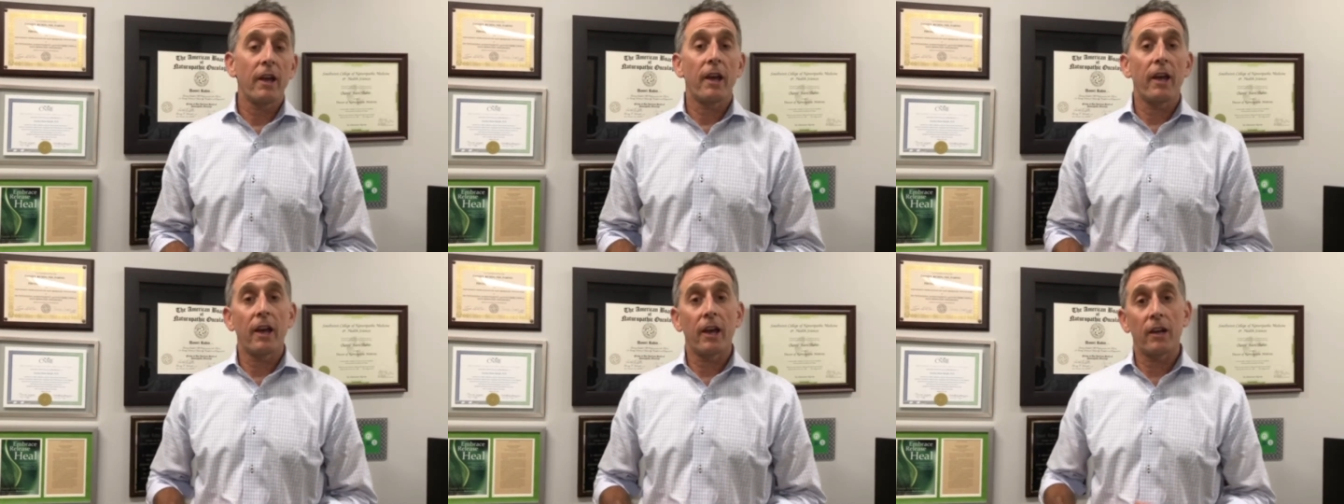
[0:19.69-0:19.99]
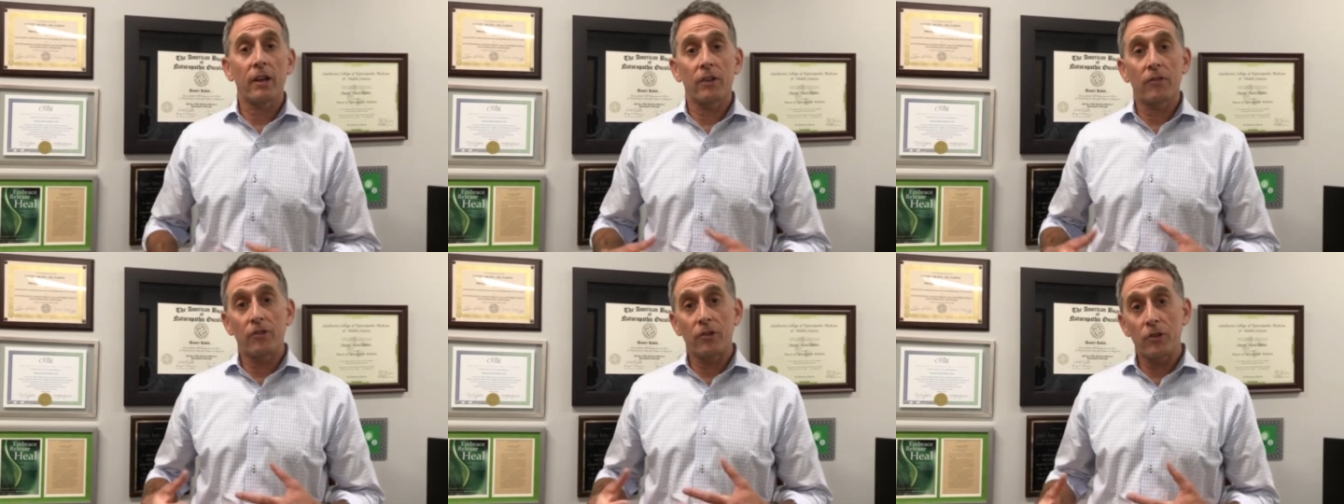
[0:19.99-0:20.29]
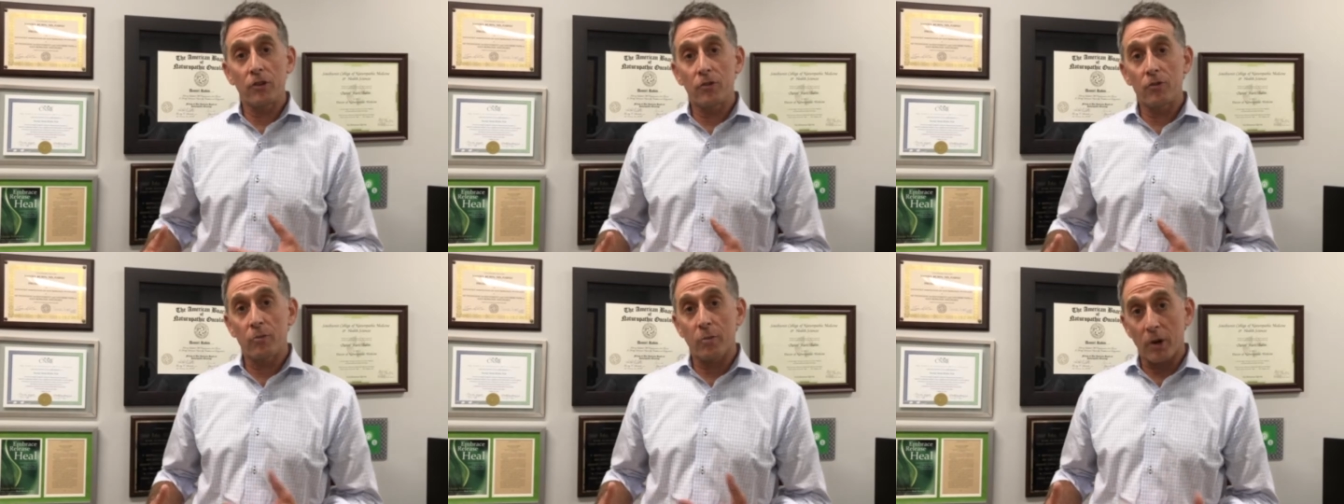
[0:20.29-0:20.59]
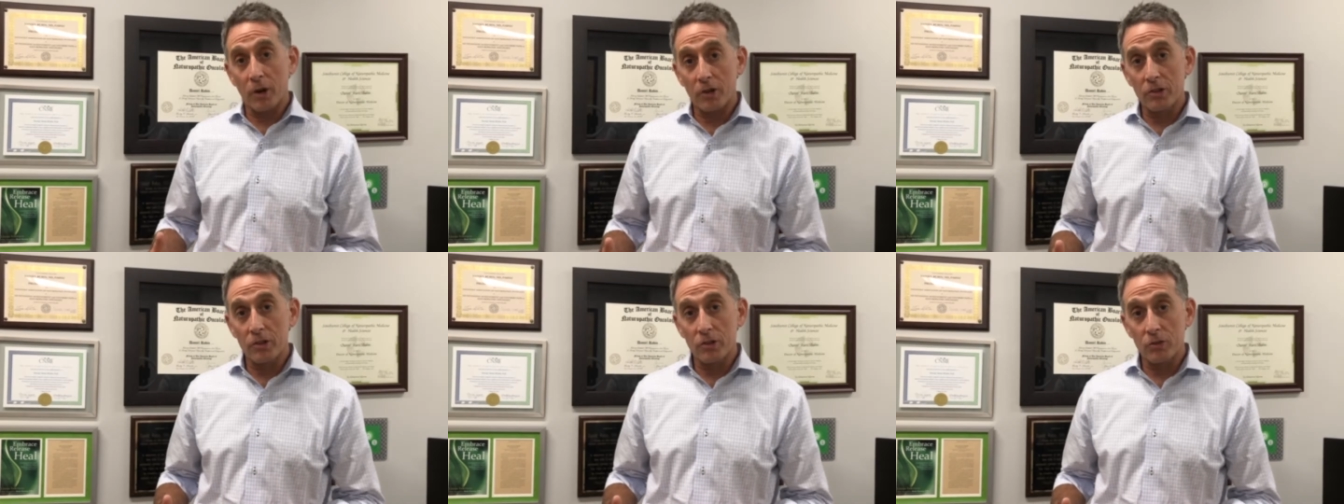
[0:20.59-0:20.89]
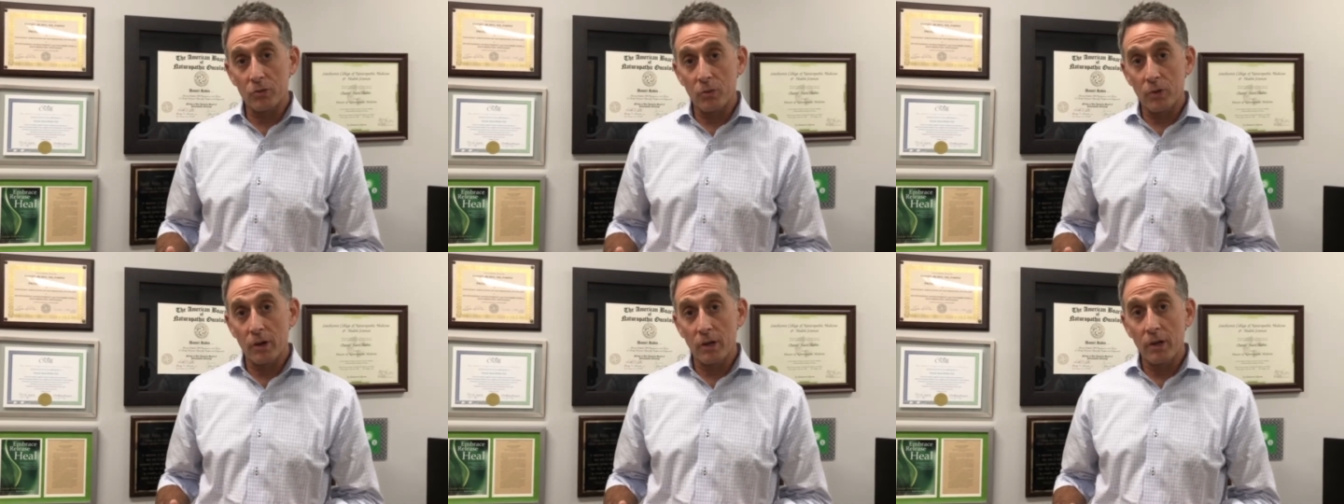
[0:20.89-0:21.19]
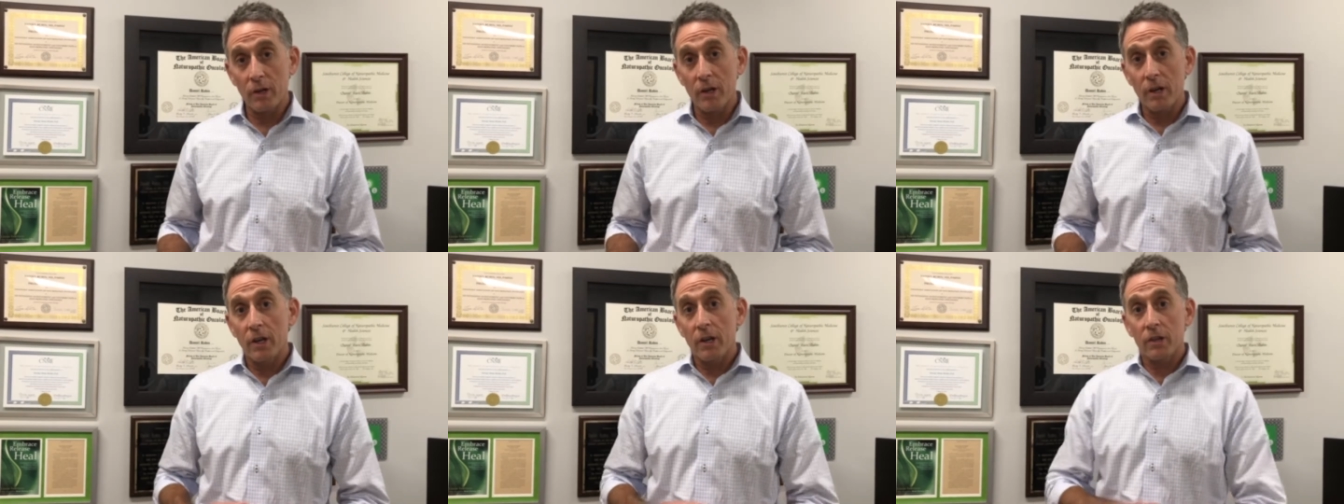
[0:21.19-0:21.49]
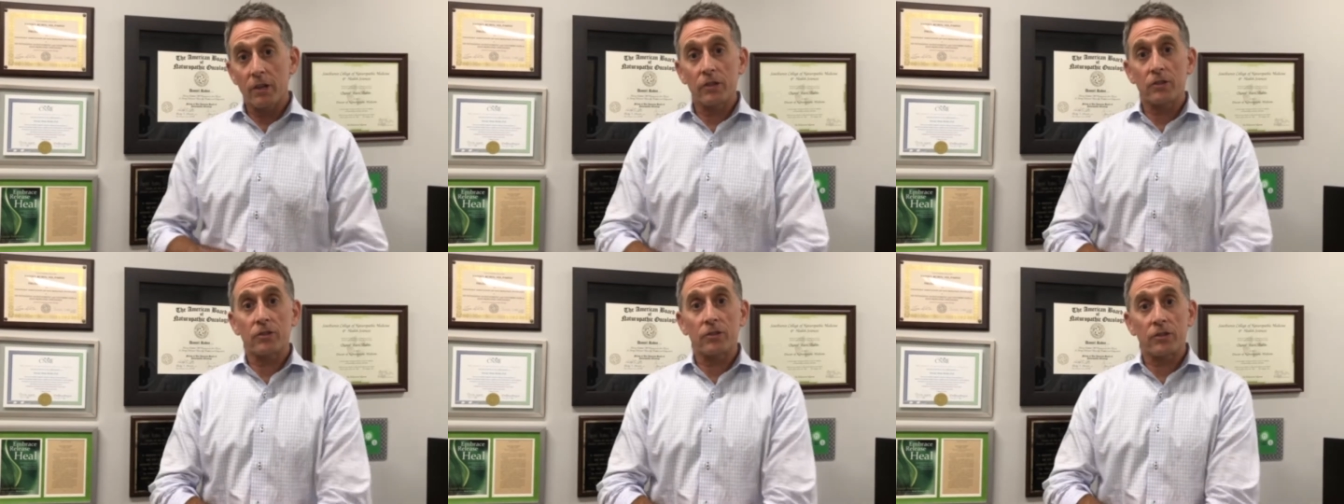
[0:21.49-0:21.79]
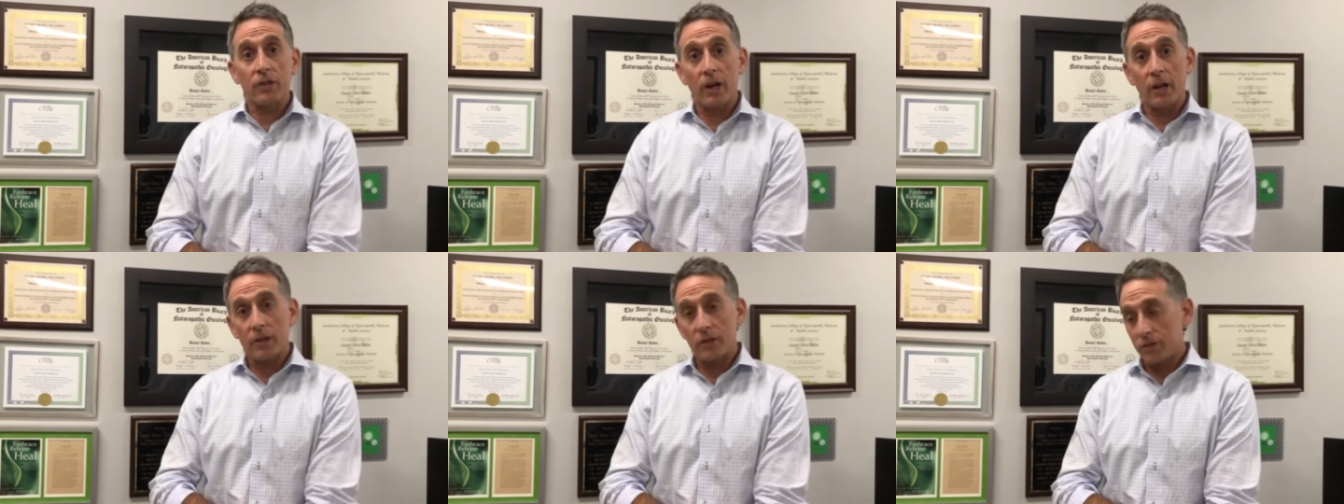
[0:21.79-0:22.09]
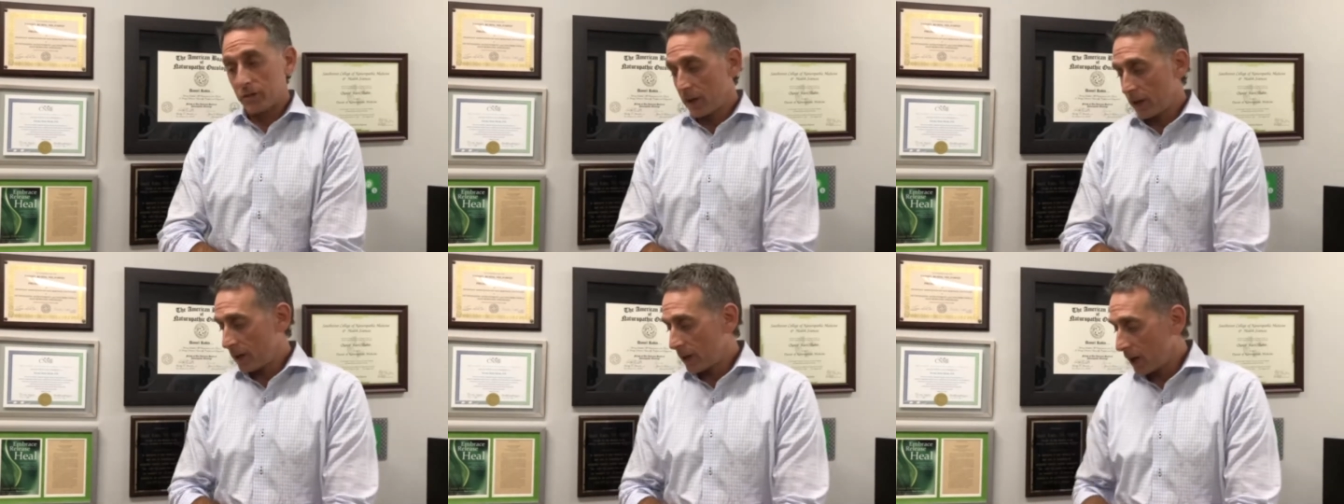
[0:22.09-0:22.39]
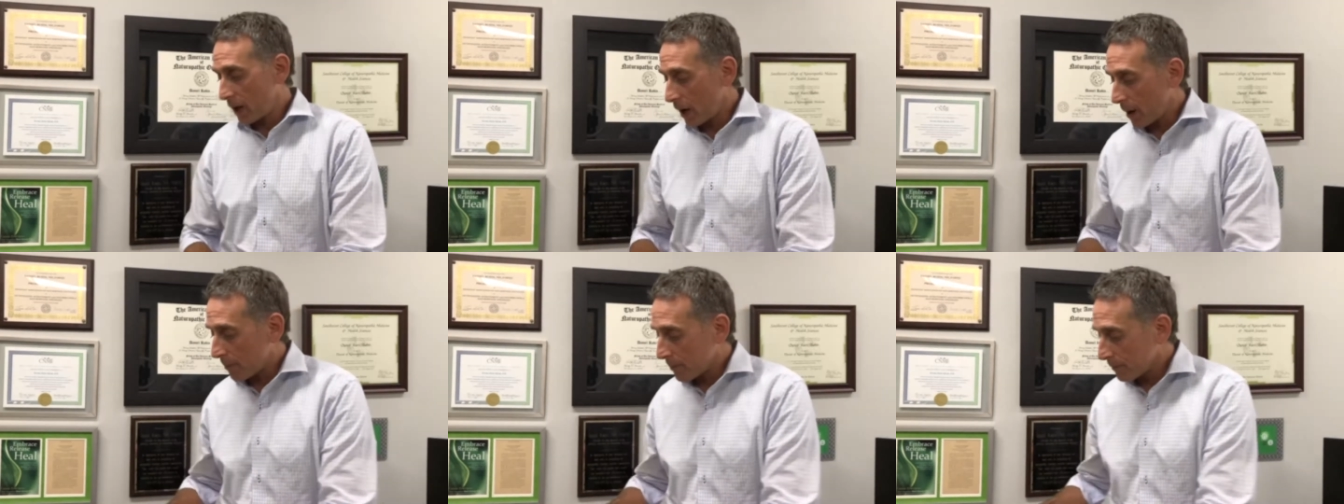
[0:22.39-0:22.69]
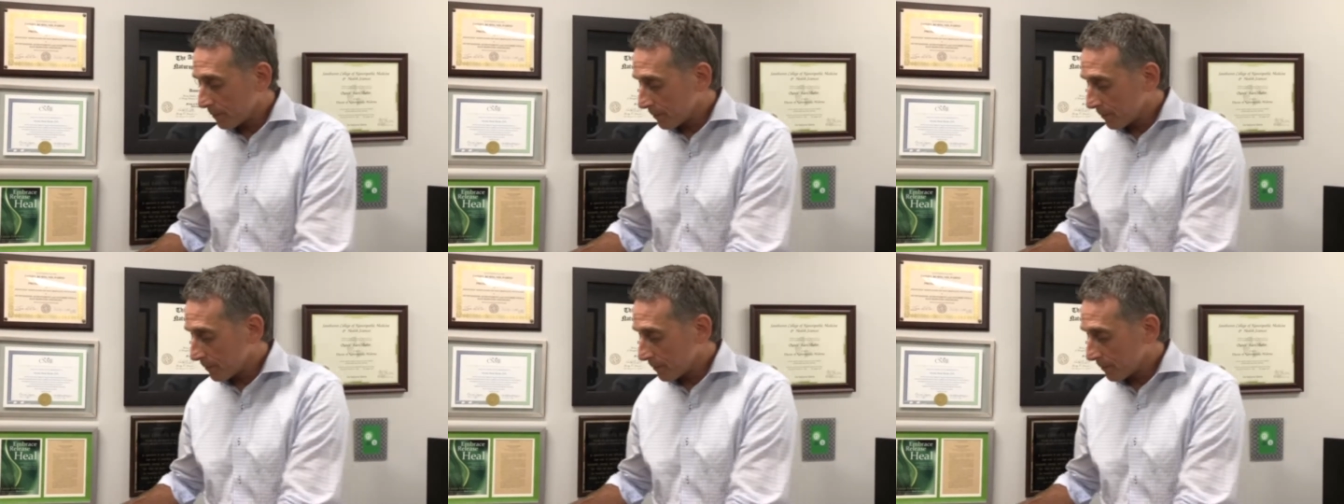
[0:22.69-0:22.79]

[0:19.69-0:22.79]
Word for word: and if you've purchased one, this is how to set it up.